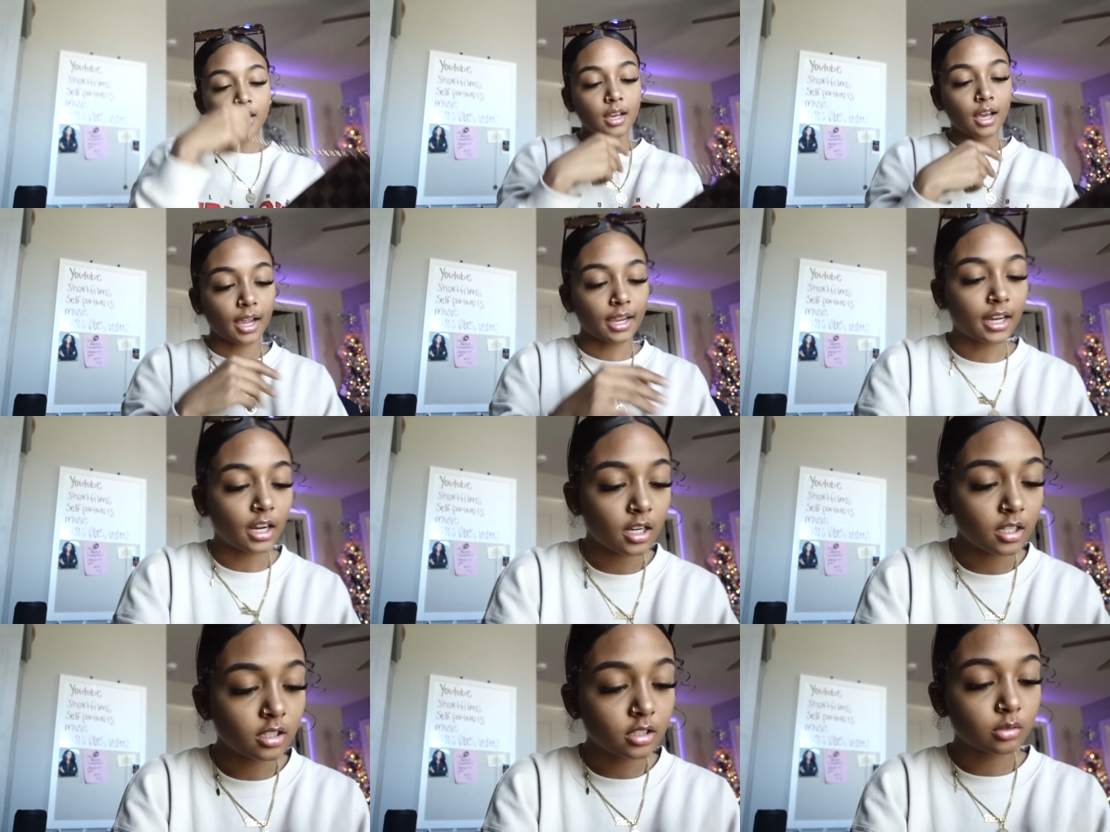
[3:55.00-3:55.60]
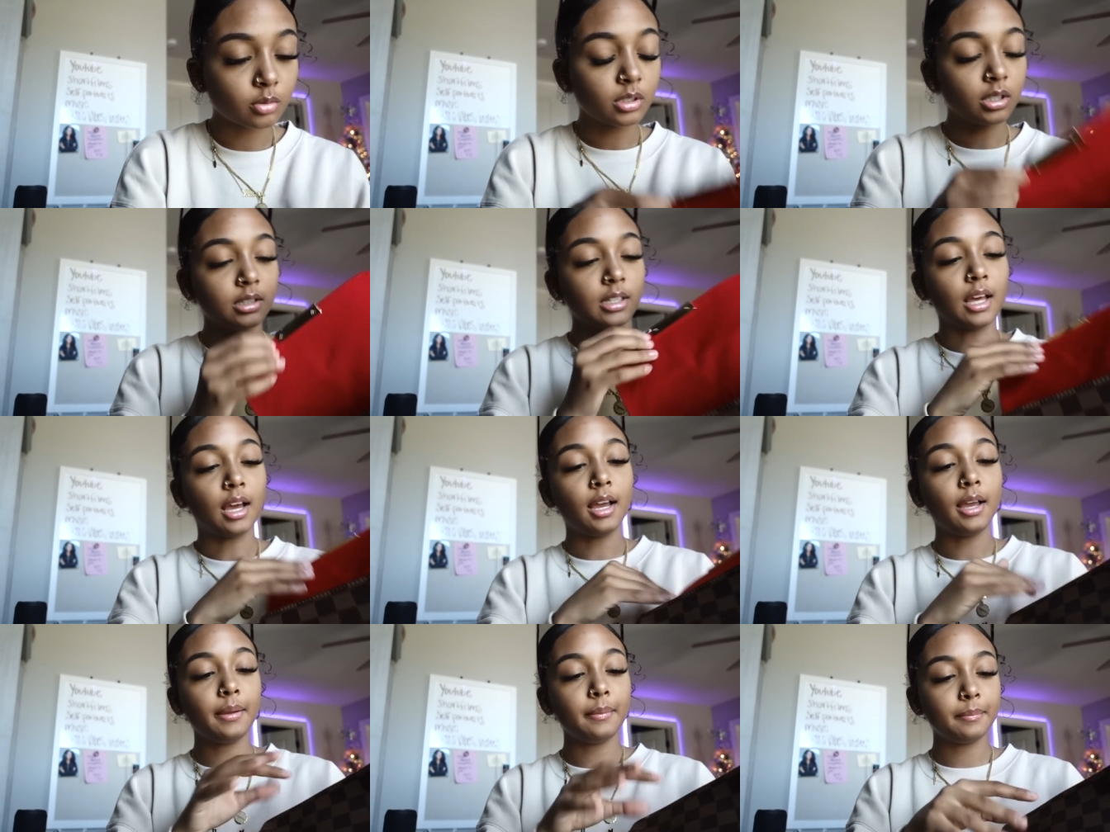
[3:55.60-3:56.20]
I carry this one a
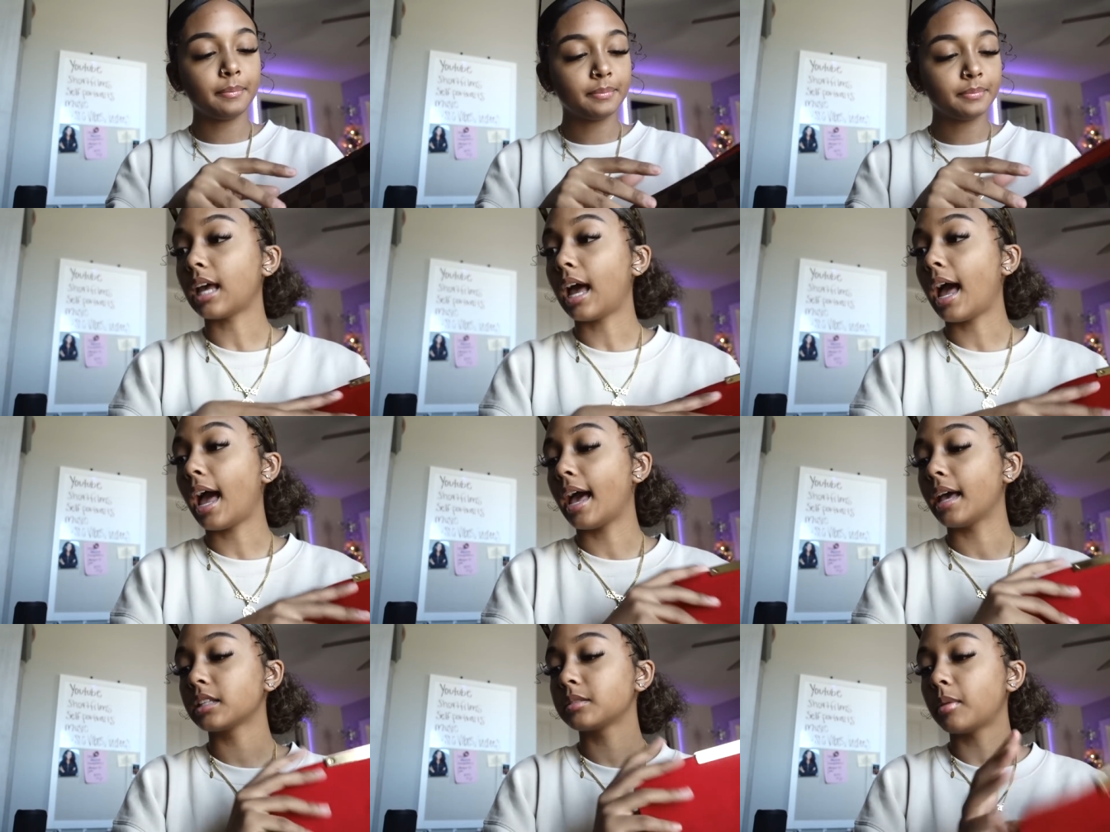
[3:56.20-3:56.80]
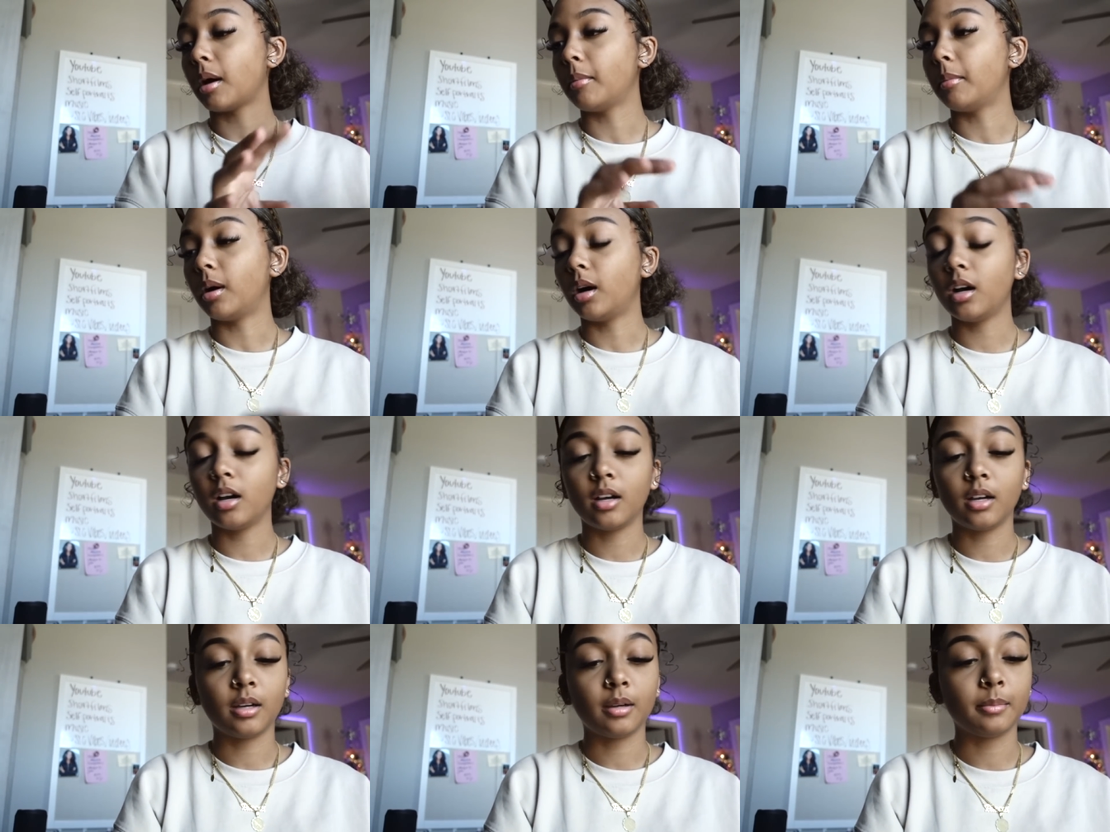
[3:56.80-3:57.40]
lot. I asked my
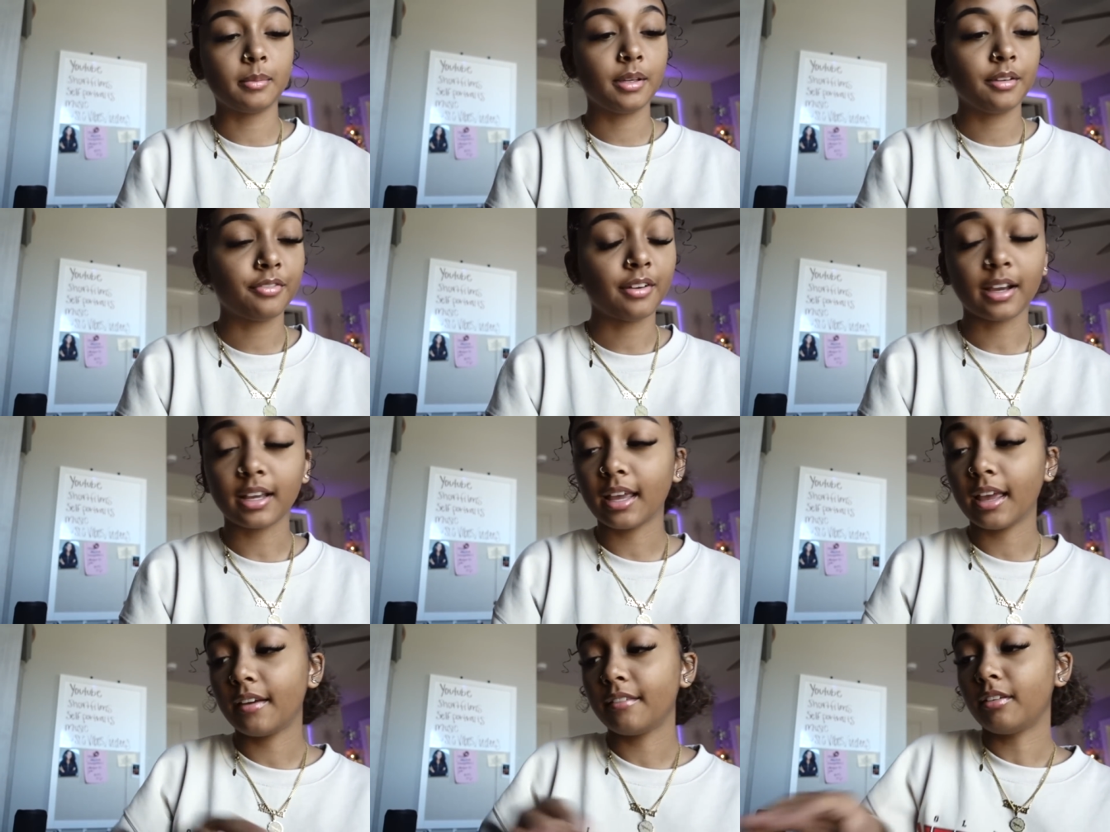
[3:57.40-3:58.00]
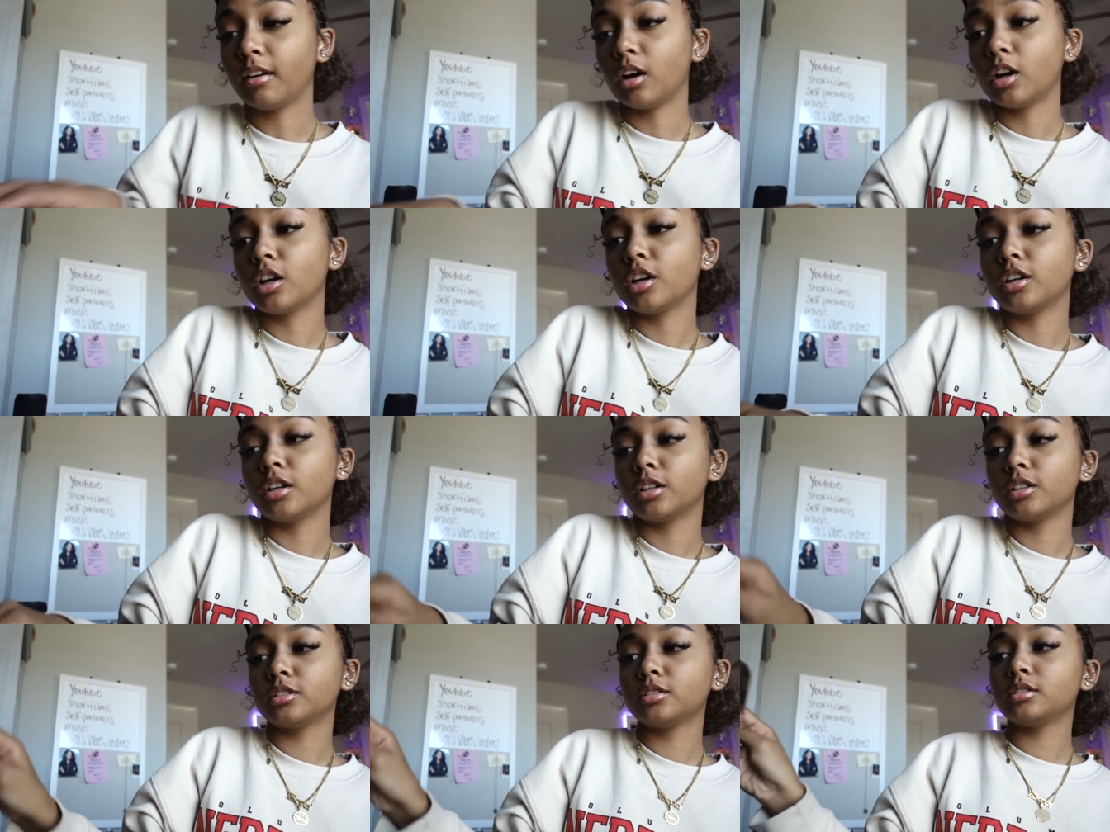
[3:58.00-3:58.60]
mom if I could have
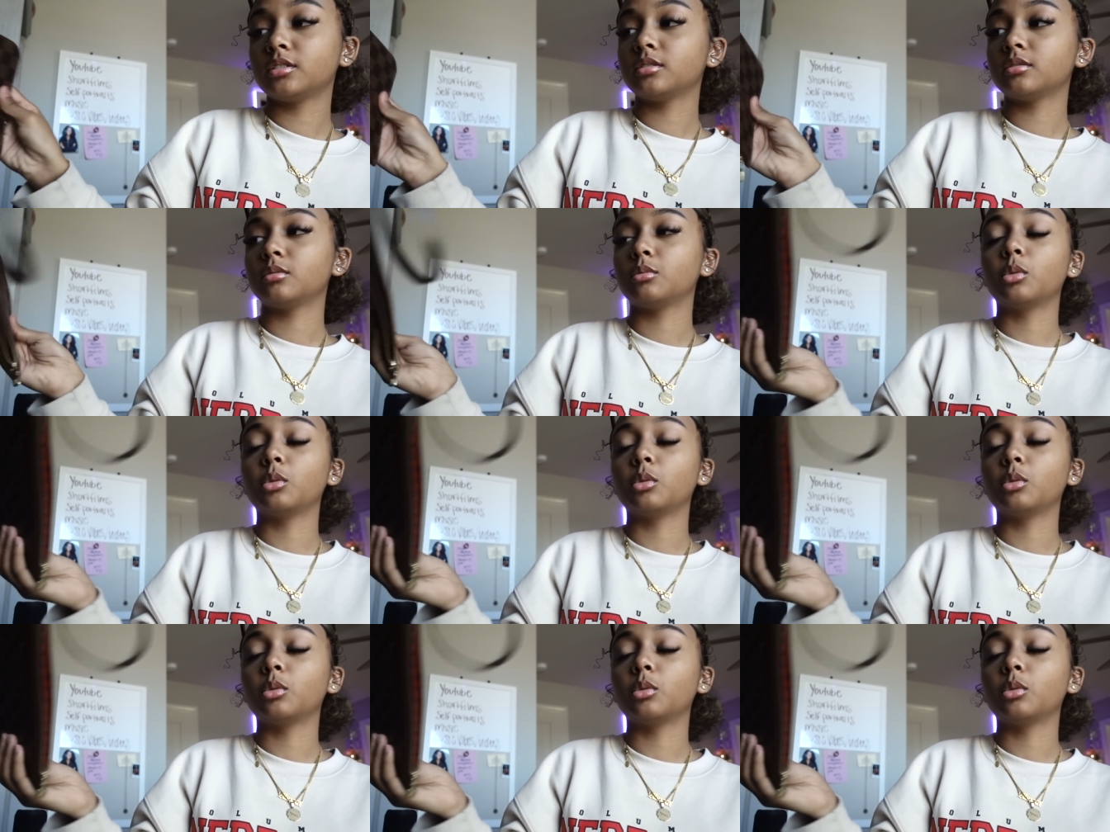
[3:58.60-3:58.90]
hers.